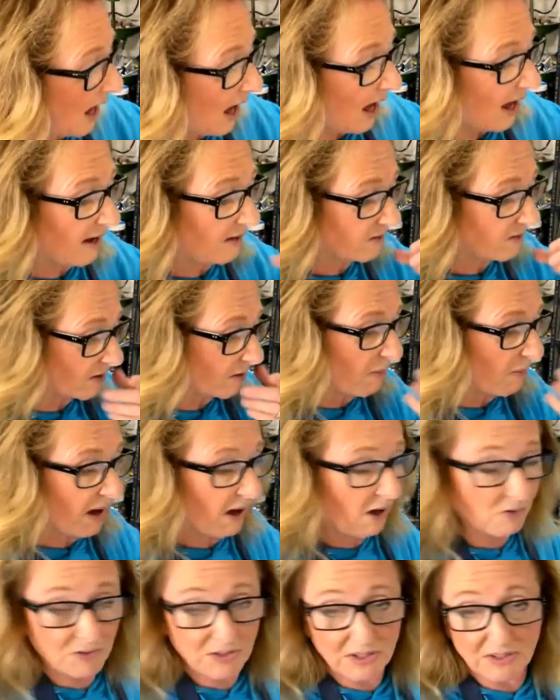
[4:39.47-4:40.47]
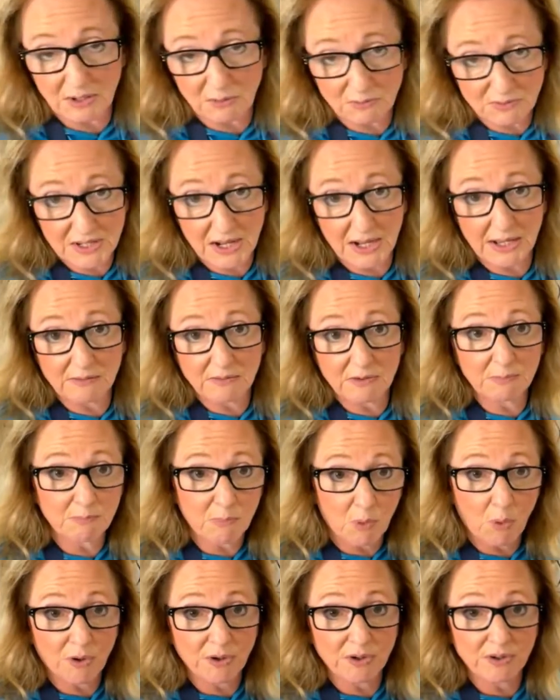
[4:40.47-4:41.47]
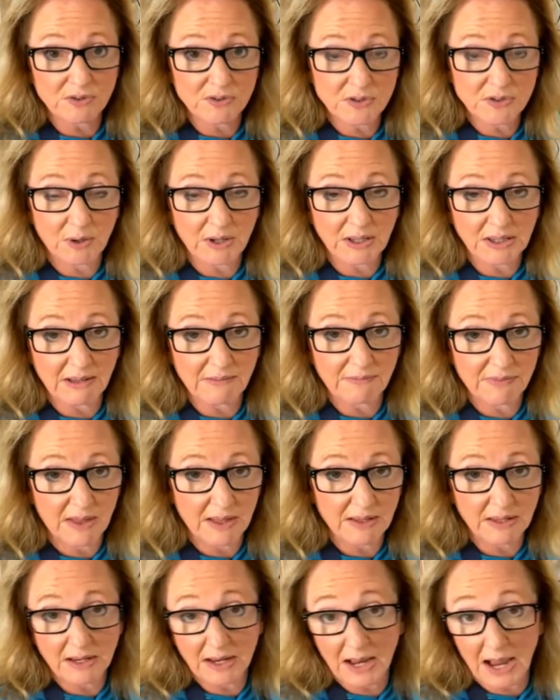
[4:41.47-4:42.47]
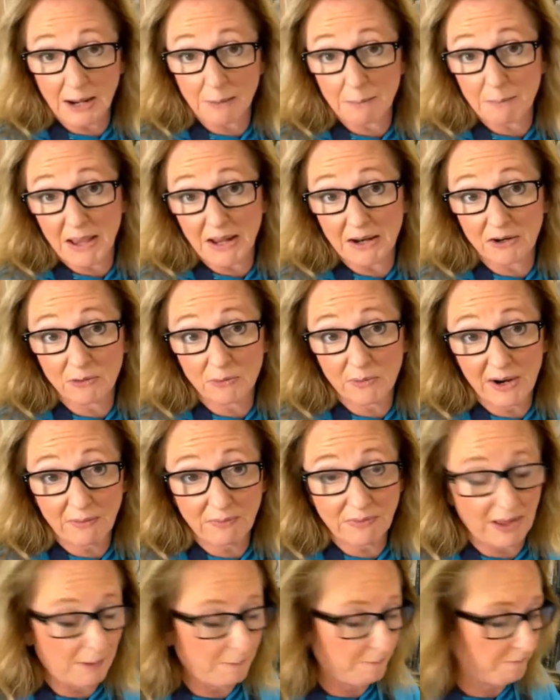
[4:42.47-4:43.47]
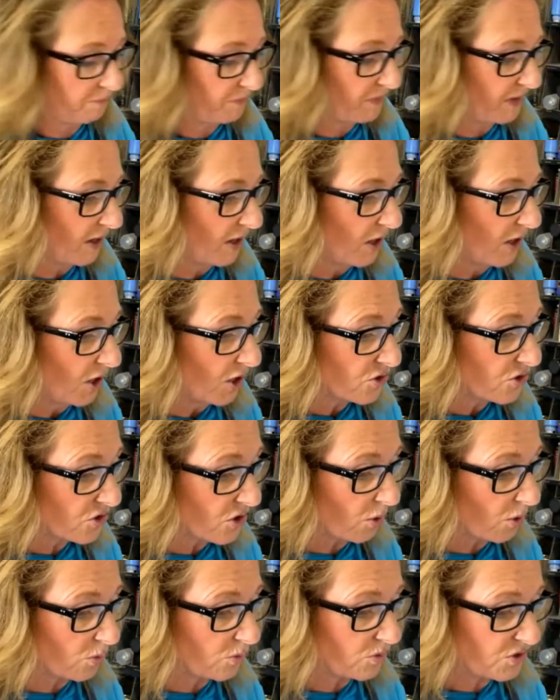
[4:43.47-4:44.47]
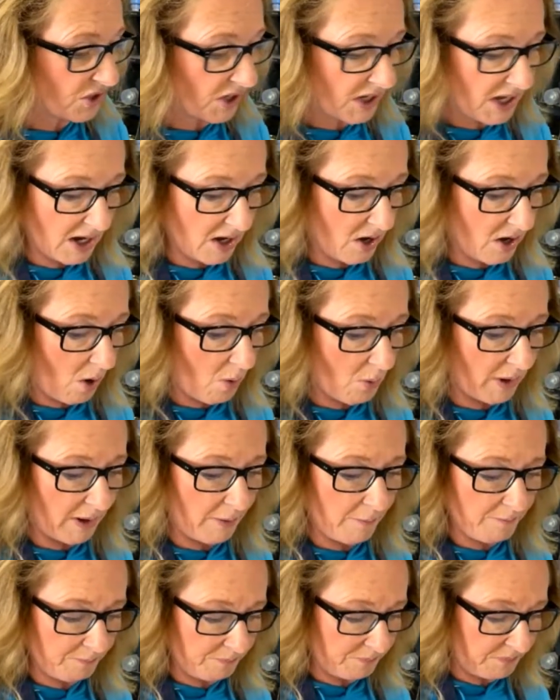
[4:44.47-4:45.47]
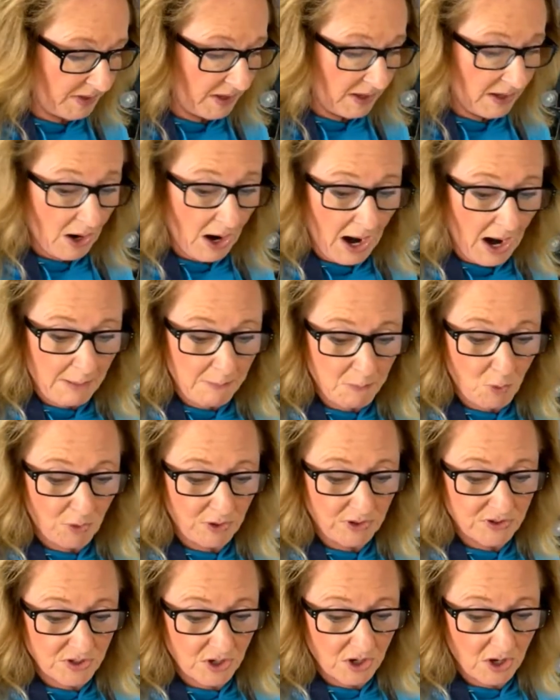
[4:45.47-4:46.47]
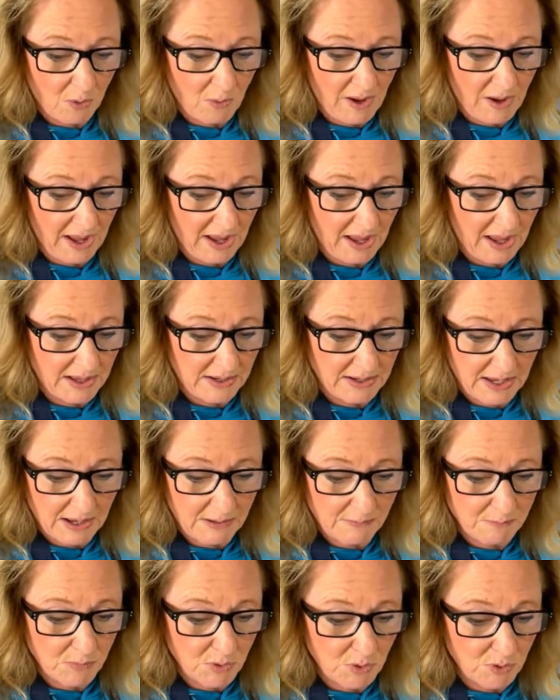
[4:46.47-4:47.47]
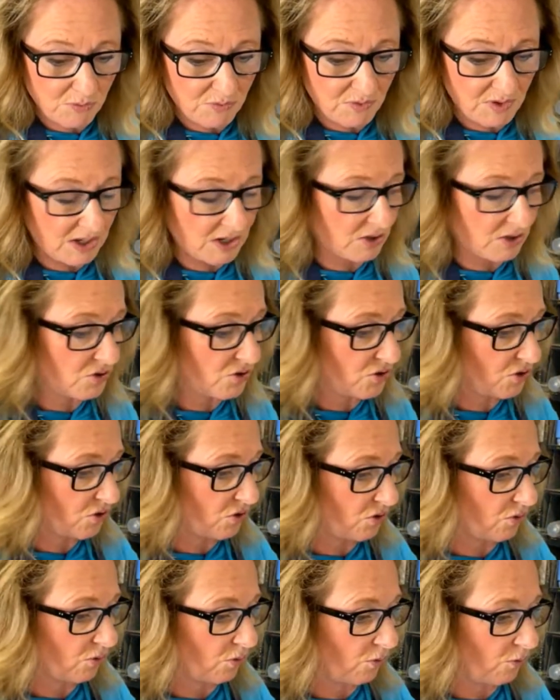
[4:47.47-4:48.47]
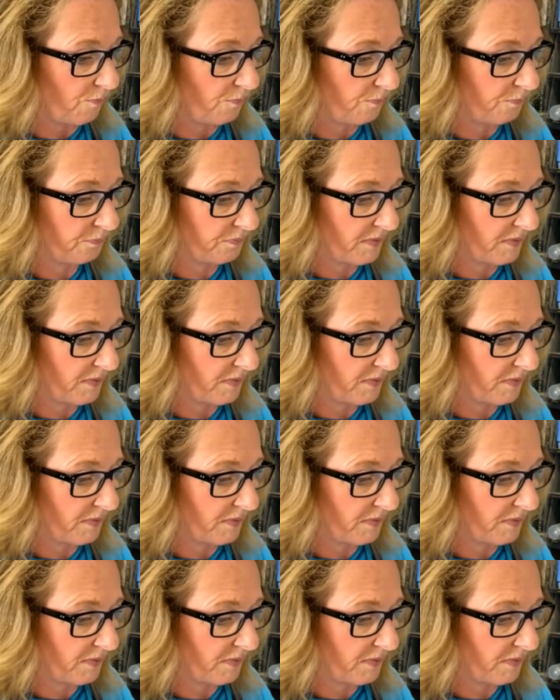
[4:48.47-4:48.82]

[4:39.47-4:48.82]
eyes and the mouth because that was kind of important, so I left that and I kind of painted around that. So to get going, I'm going to go ahead and move into,